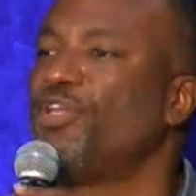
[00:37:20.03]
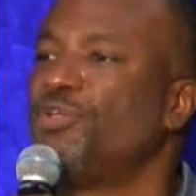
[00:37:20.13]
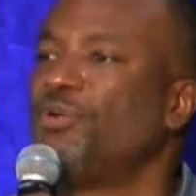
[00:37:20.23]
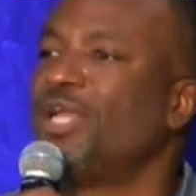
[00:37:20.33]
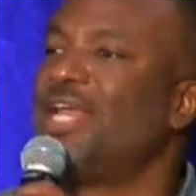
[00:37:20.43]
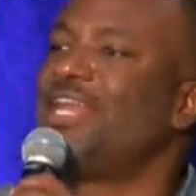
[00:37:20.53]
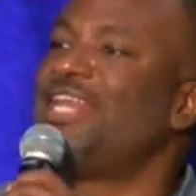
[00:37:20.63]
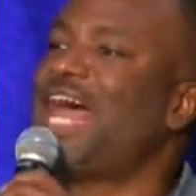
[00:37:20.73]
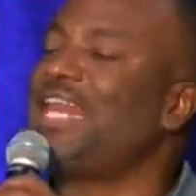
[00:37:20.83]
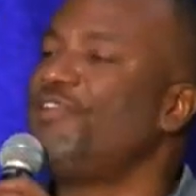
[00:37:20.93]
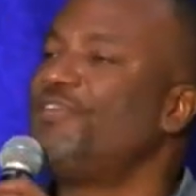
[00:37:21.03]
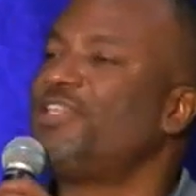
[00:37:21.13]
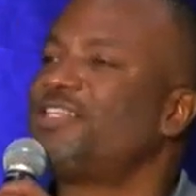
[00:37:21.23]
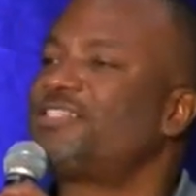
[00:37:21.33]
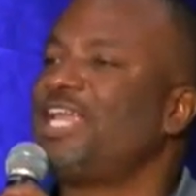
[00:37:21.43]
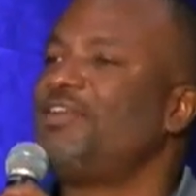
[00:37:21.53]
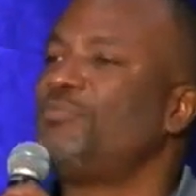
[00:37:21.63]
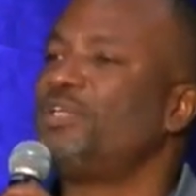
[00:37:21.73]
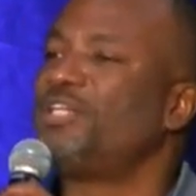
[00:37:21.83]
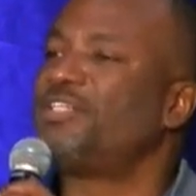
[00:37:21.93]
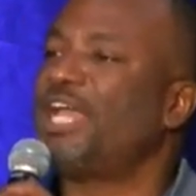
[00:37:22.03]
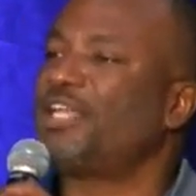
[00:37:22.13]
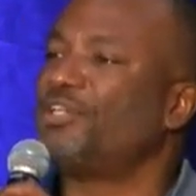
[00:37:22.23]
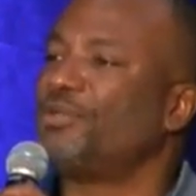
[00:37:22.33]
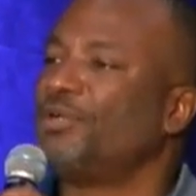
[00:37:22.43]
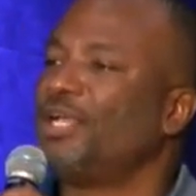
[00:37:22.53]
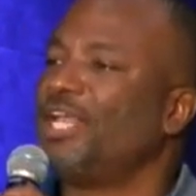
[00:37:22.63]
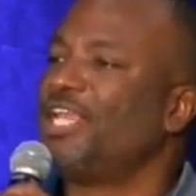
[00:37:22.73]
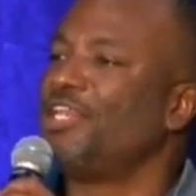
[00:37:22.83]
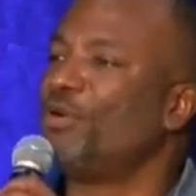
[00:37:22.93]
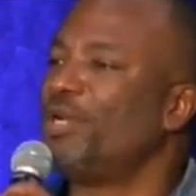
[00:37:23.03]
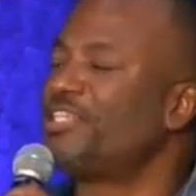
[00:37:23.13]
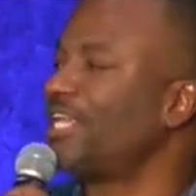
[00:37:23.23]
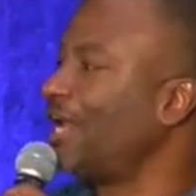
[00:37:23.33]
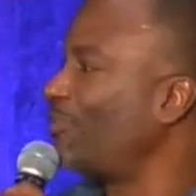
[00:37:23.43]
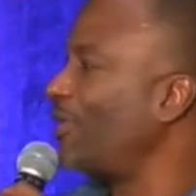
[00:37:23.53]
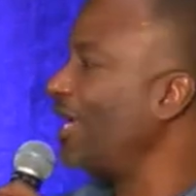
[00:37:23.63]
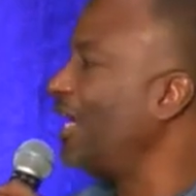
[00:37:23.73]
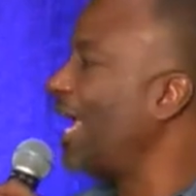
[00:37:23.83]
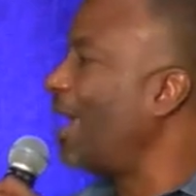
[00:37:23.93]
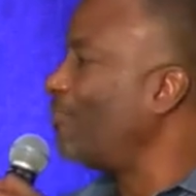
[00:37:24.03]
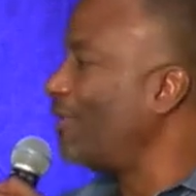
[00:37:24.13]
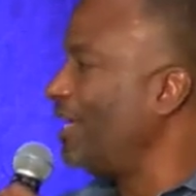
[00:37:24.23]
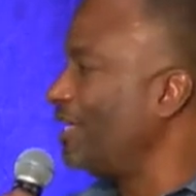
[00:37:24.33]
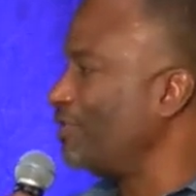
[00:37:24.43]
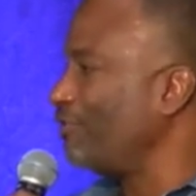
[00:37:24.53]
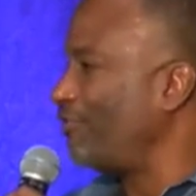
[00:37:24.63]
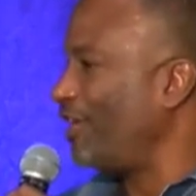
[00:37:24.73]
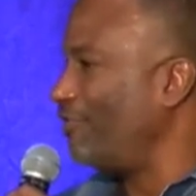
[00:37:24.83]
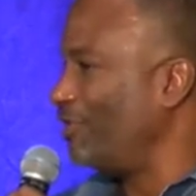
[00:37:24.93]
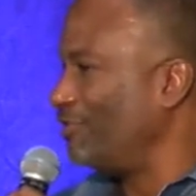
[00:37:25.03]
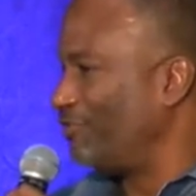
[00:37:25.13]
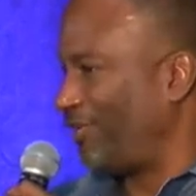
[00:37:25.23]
you, not even that Satan wouldn't attack you. You know what he said I prayed? I prayed that your faith wouldn't